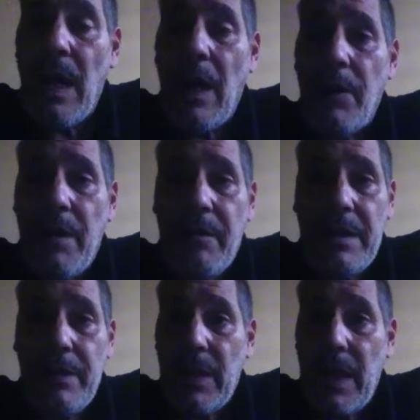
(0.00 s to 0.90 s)
how very
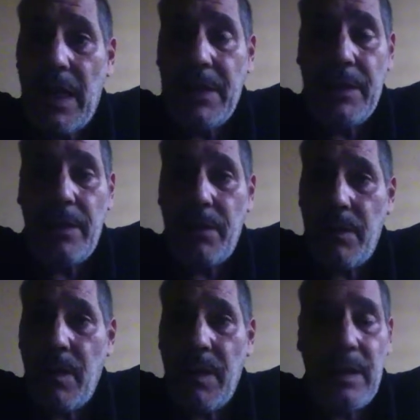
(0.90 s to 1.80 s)
civilized
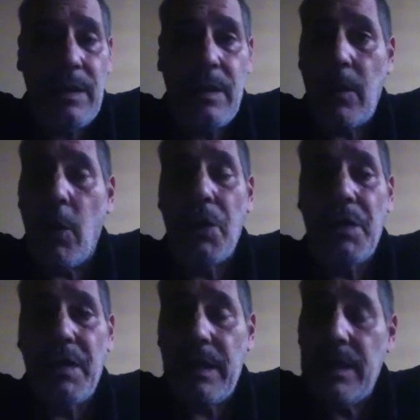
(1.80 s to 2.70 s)
this
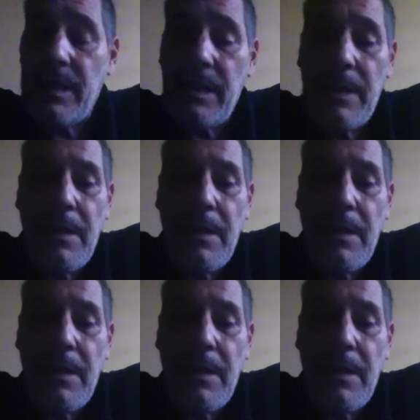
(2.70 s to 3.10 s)
continent.